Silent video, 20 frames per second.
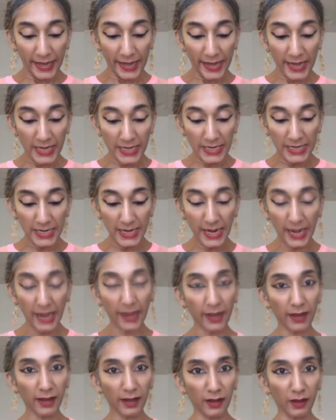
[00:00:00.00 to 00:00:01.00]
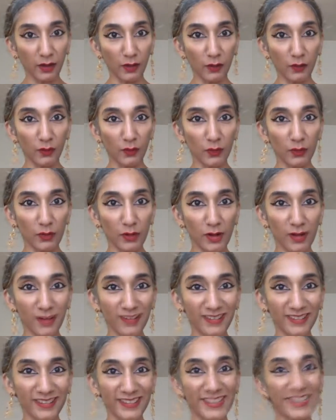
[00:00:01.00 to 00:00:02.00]
Anyhow,
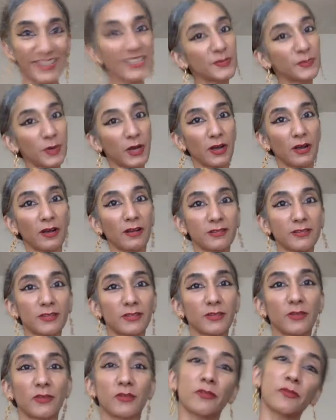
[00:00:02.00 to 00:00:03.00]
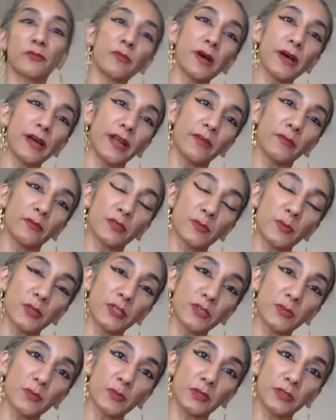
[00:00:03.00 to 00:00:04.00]
this part of my
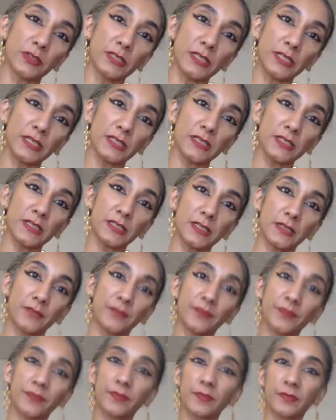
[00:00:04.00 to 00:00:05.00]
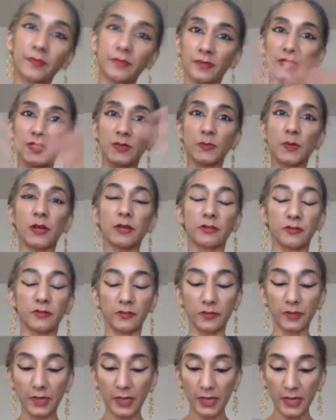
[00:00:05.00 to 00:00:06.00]
responsibilities, this part
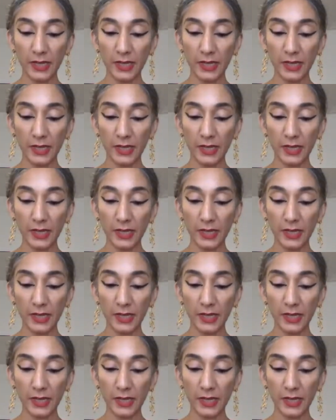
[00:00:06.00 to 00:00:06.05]
of